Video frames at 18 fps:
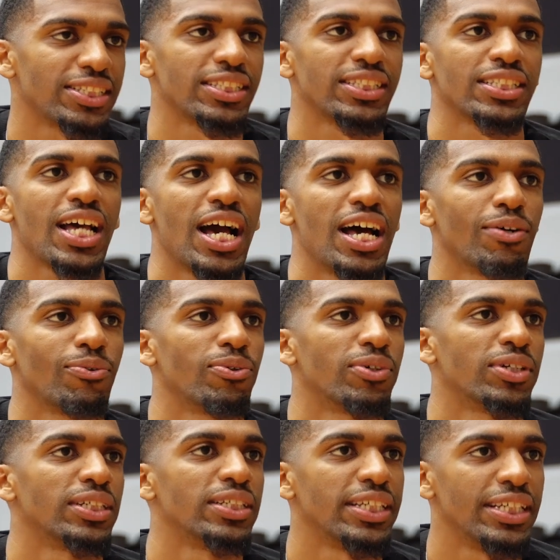So just kind of
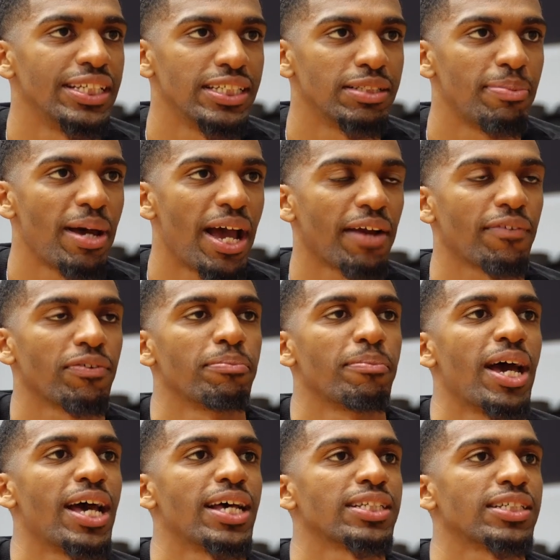want to ease back
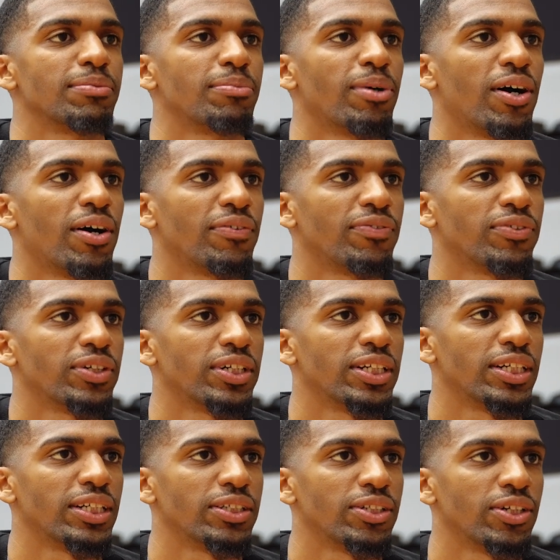from basketball for
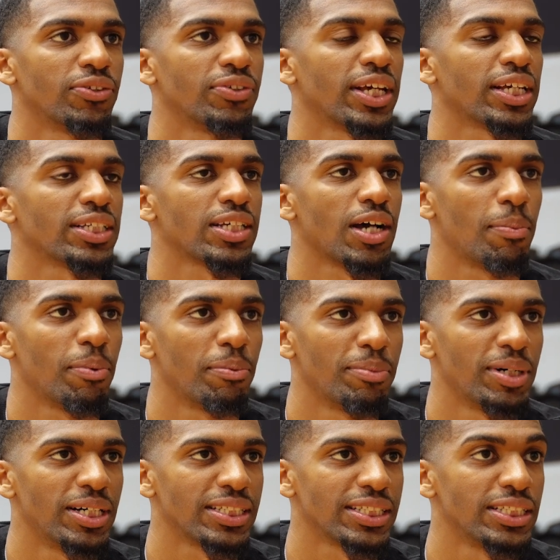the, you know, next couple
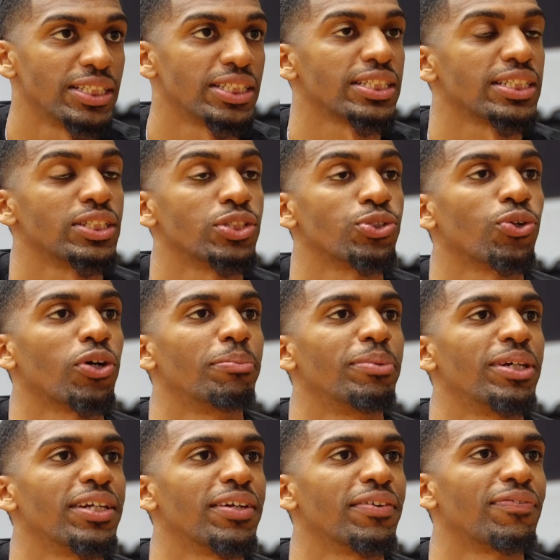months and just enjoy
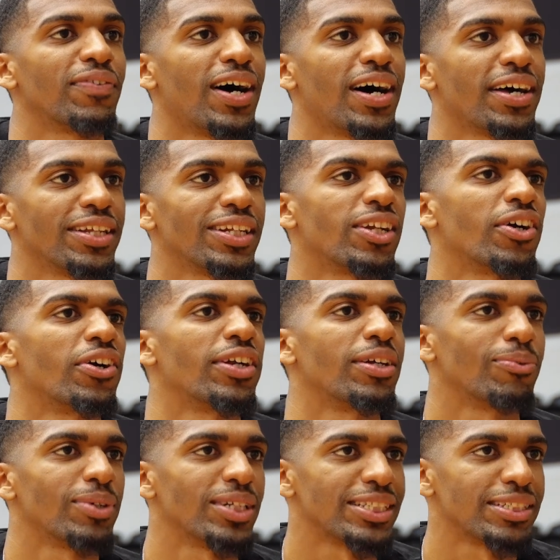being a father,
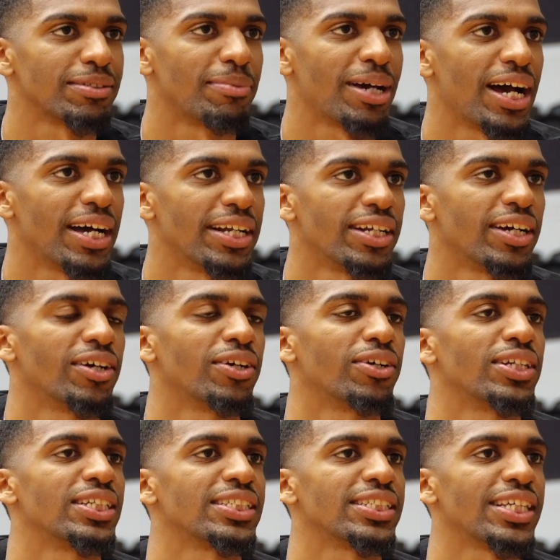learning what it's about in the
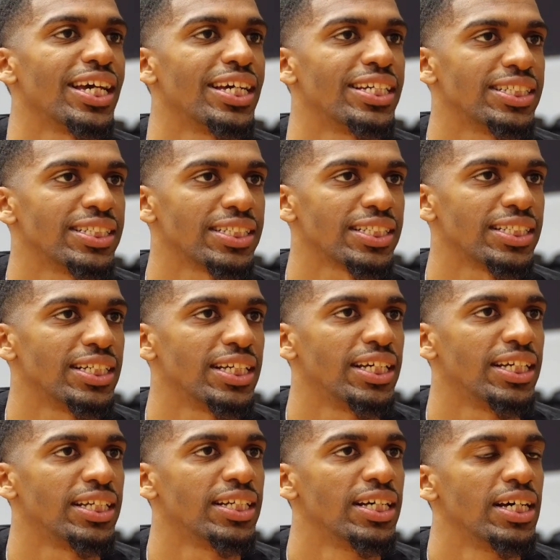early stages, and
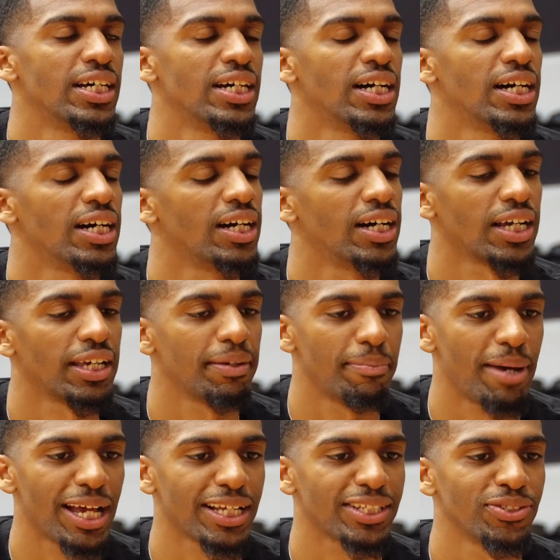then
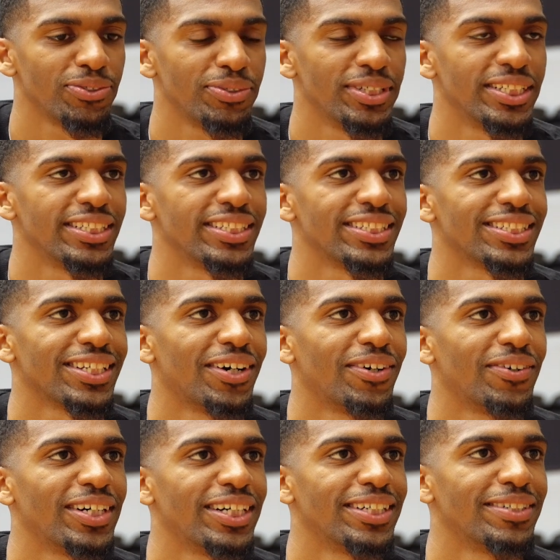get back to it.
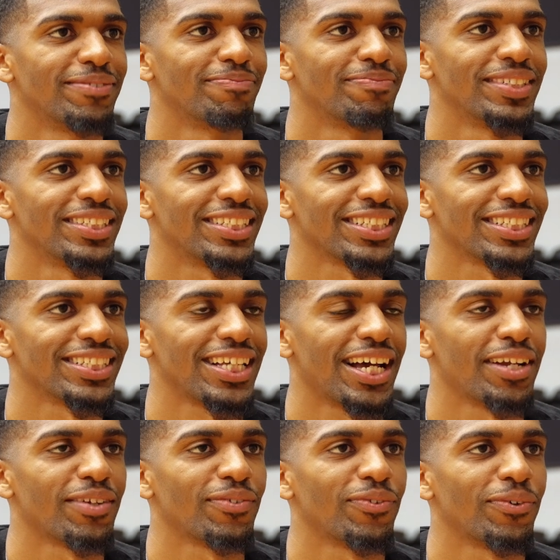So it's
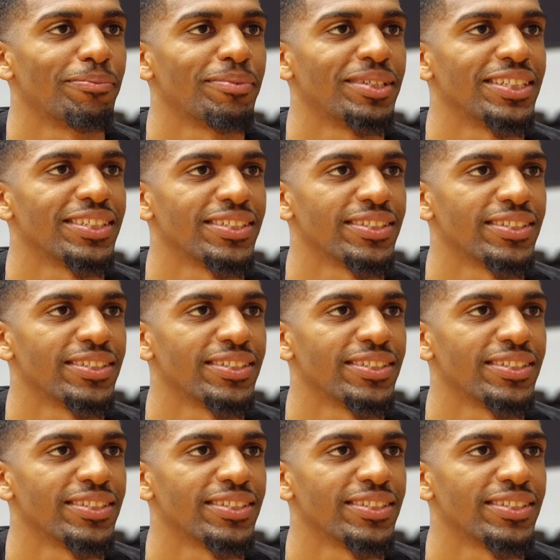exciting for me.